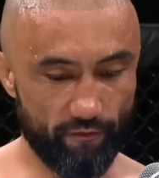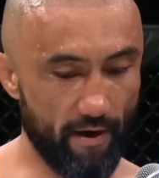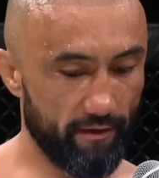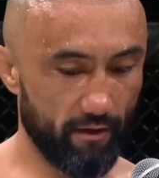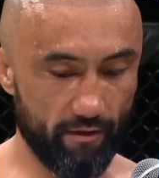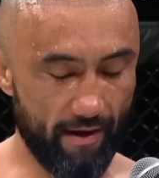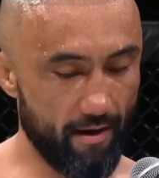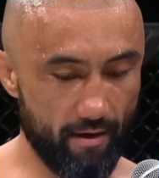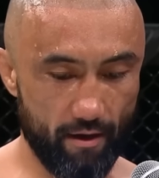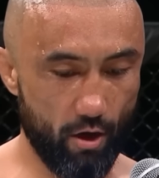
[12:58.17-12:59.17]
fighting in
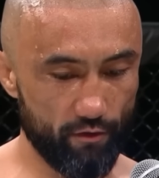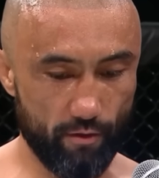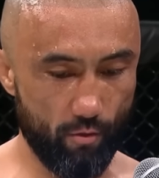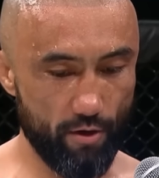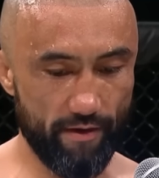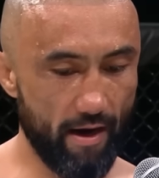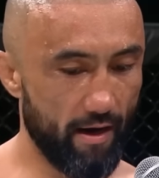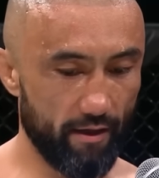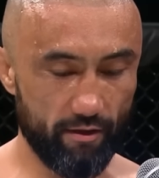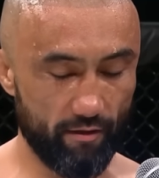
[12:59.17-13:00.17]
Thailand, 100 Muay
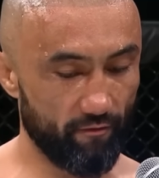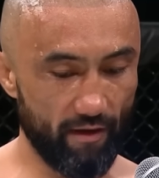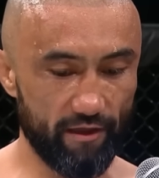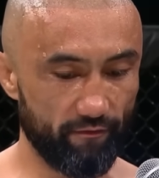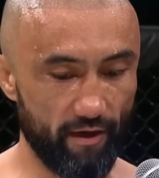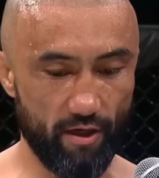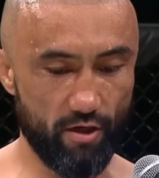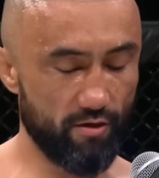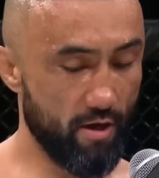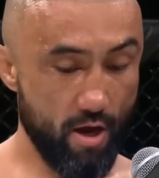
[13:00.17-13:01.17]
Thai, in Lethwei,
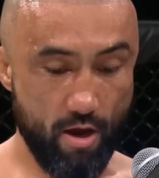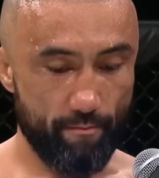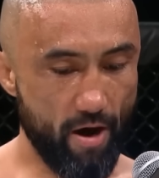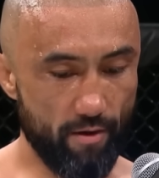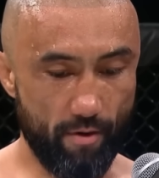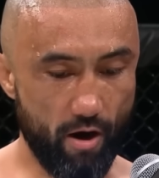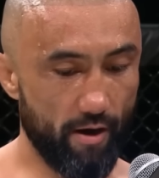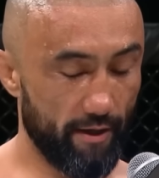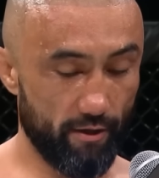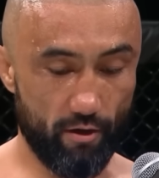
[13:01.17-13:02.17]
in
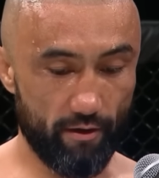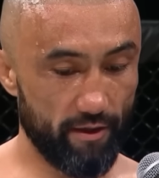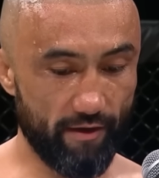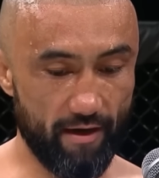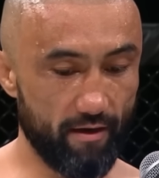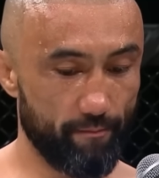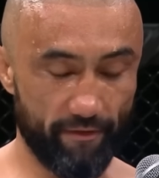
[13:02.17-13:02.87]
Burma, and know, in Thailand,